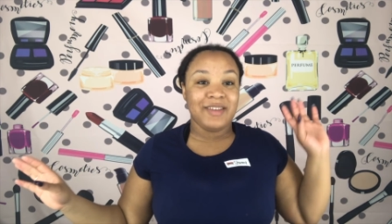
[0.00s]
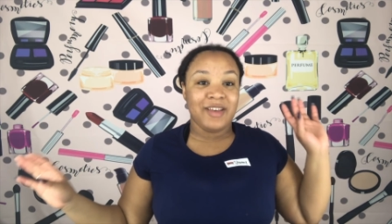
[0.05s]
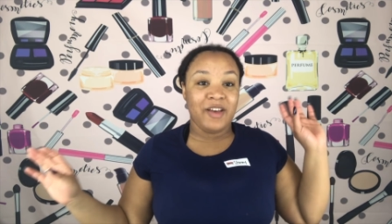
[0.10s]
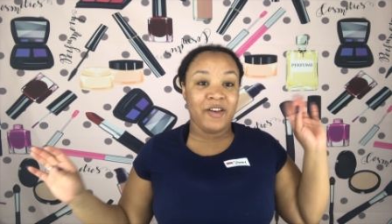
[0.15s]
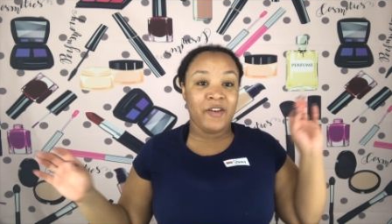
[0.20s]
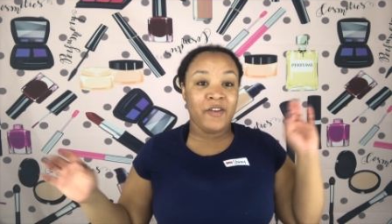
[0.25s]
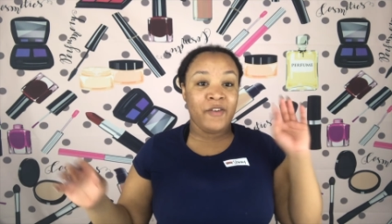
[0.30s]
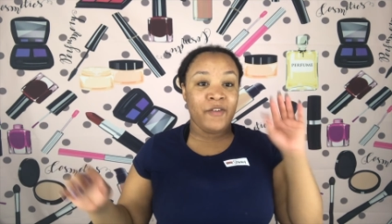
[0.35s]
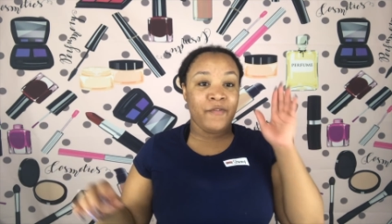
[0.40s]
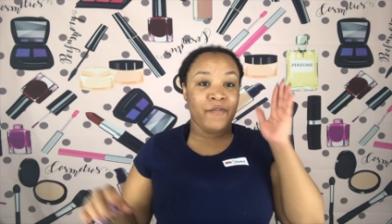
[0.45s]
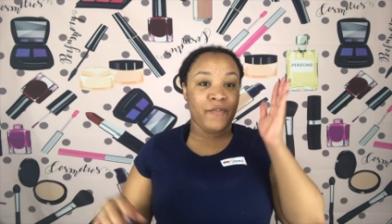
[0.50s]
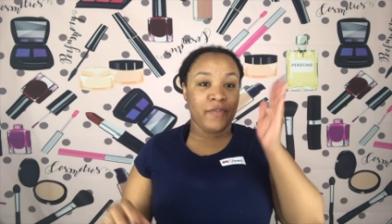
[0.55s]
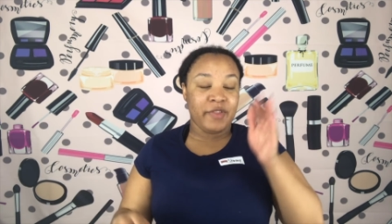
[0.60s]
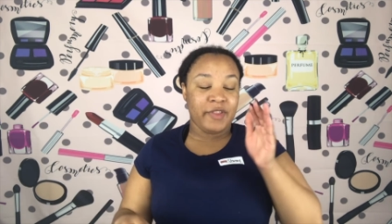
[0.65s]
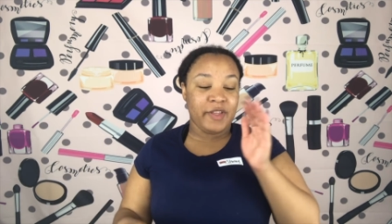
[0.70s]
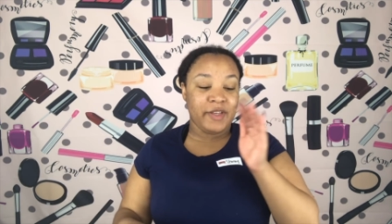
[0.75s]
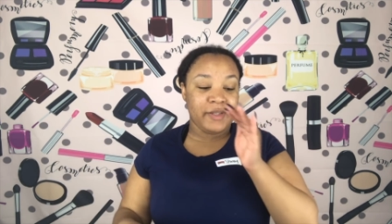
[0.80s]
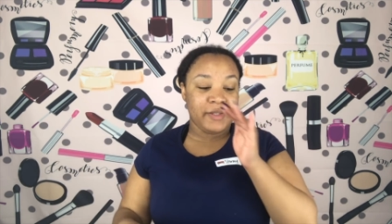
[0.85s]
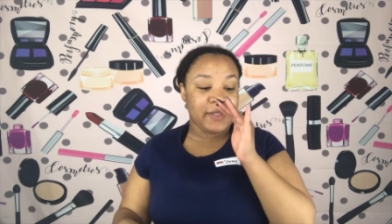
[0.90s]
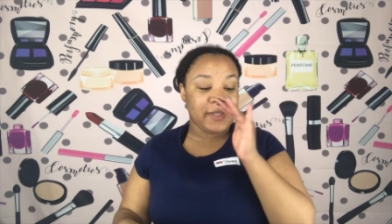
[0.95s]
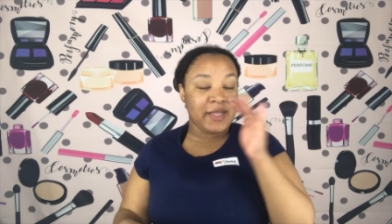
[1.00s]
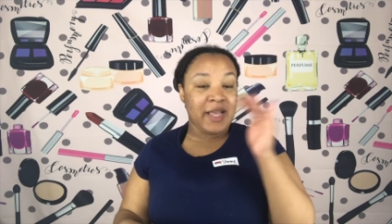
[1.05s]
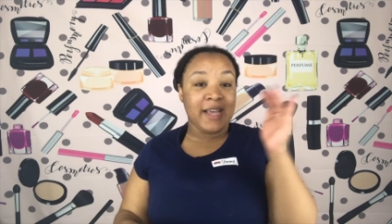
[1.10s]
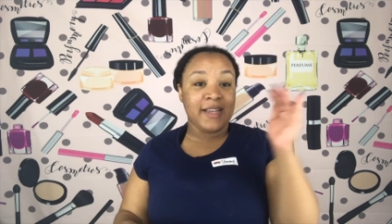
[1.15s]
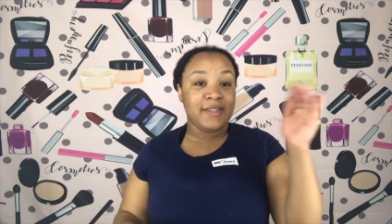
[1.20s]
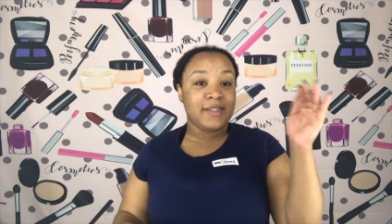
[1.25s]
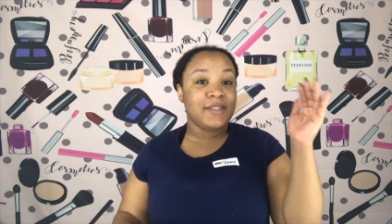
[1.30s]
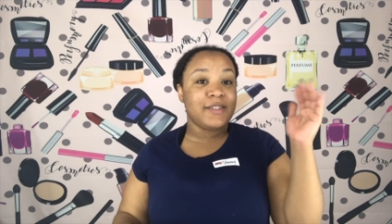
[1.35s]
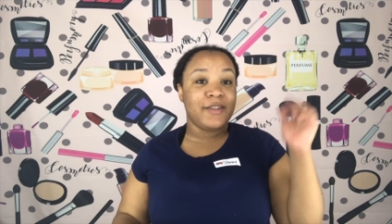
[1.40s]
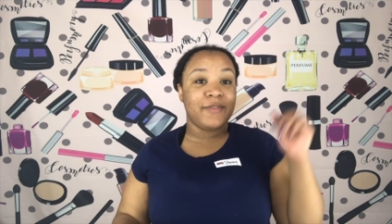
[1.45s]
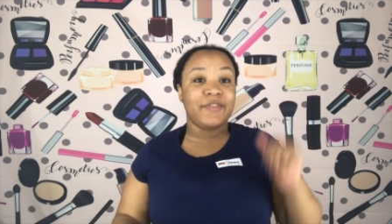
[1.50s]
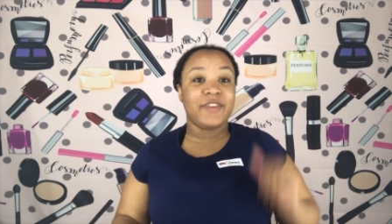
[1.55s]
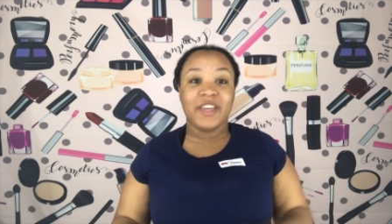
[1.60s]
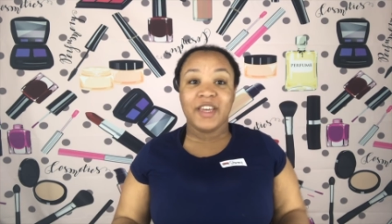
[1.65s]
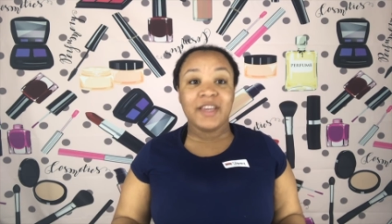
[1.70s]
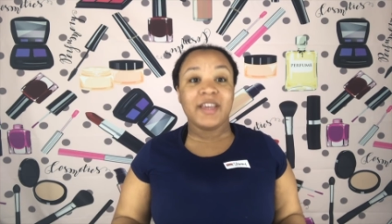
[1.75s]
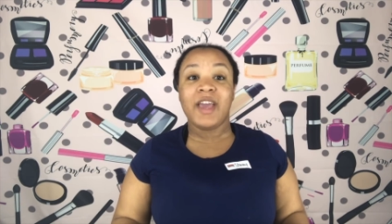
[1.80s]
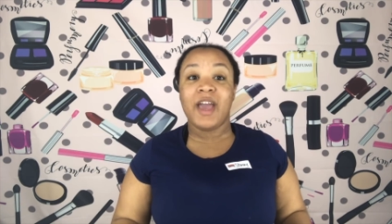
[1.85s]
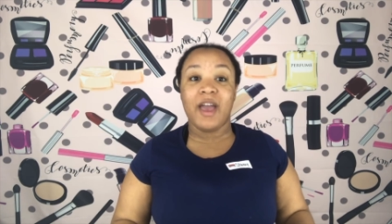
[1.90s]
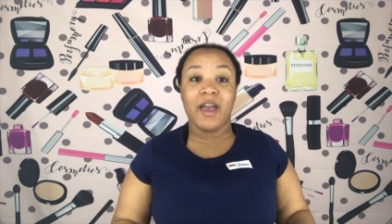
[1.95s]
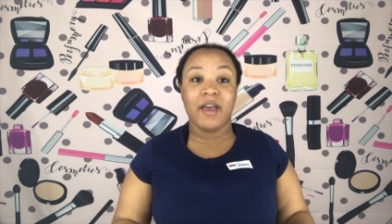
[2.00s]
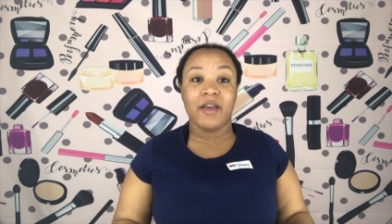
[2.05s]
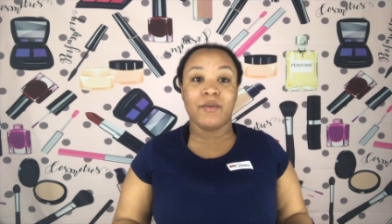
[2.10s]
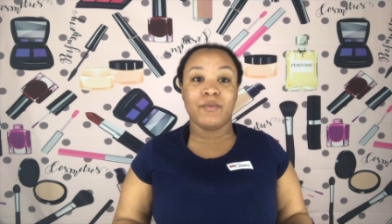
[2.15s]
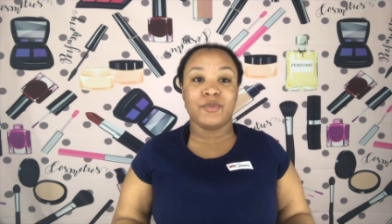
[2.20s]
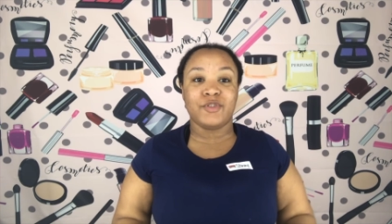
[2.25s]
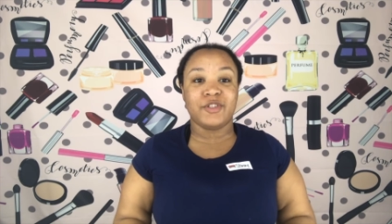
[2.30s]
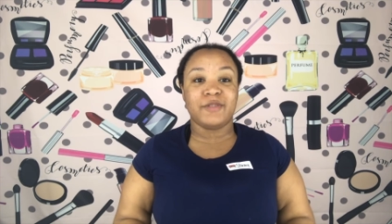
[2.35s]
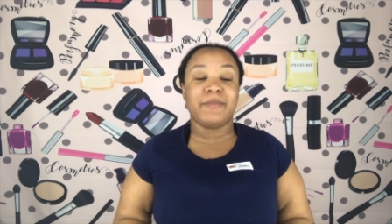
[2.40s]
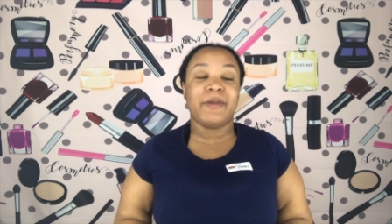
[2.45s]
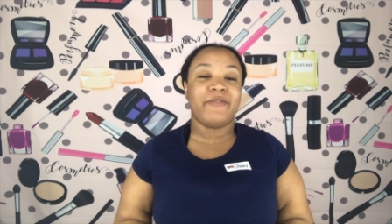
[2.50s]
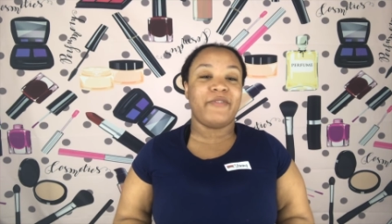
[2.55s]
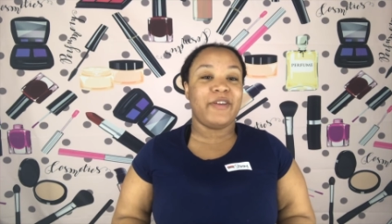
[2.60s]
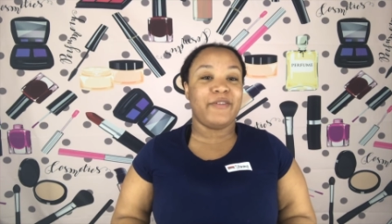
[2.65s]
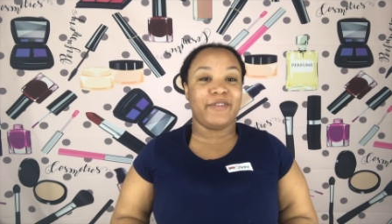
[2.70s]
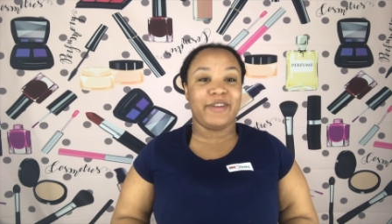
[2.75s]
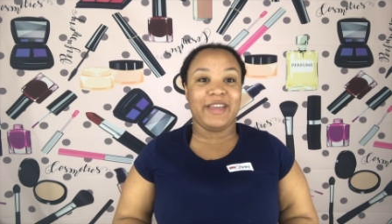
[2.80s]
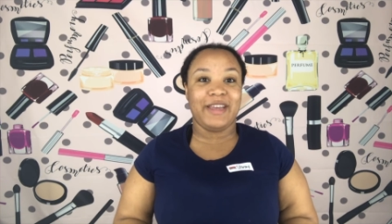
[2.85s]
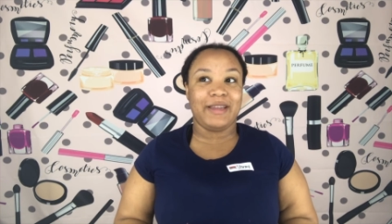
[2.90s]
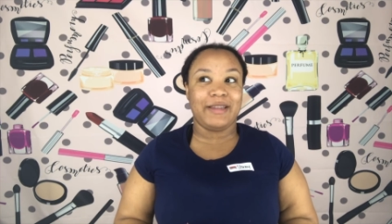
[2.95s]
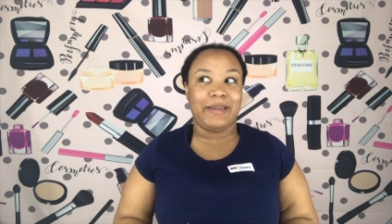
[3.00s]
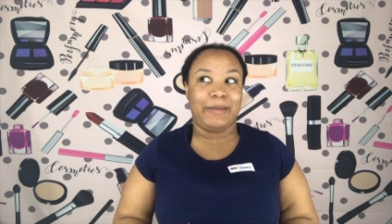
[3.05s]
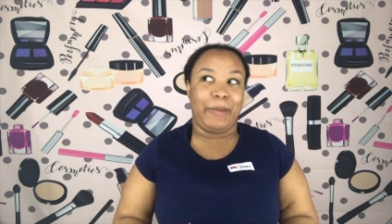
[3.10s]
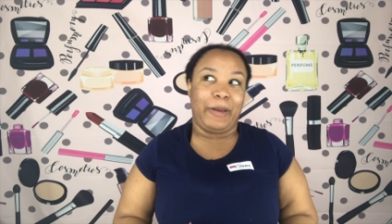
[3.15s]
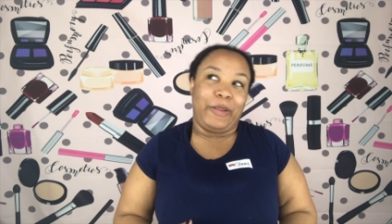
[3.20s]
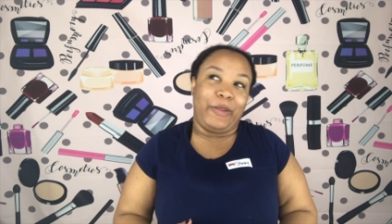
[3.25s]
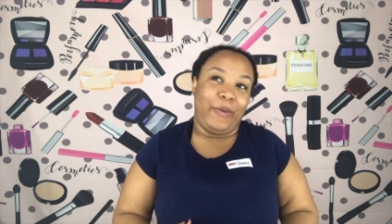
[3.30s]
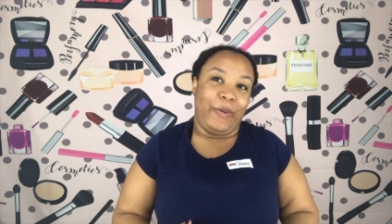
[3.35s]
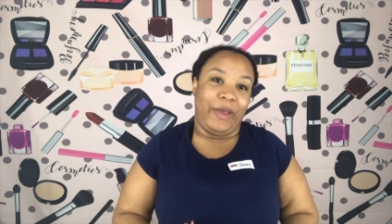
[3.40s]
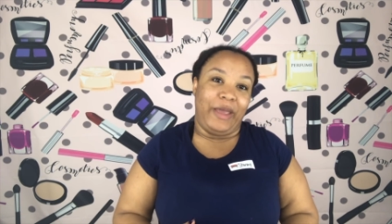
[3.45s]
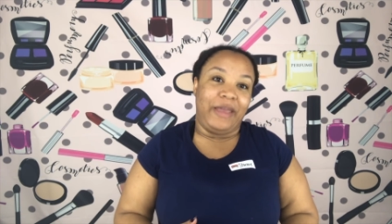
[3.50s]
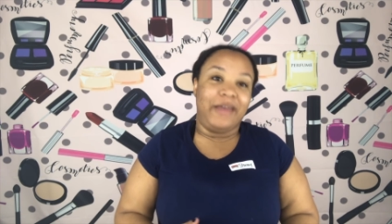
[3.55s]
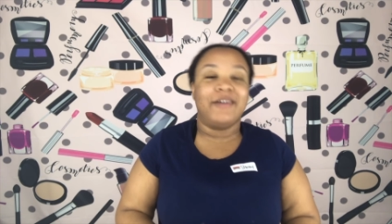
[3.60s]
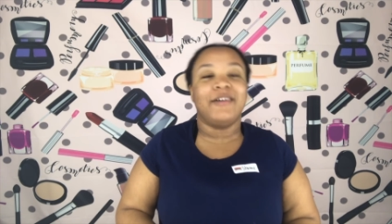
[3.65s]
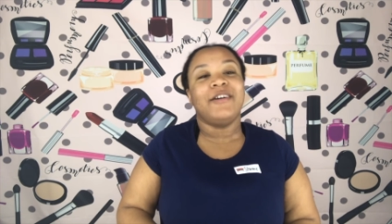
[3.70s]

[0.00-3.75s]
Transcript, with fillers: of the slices of Kit Kat, which is my favorite candy, by the way.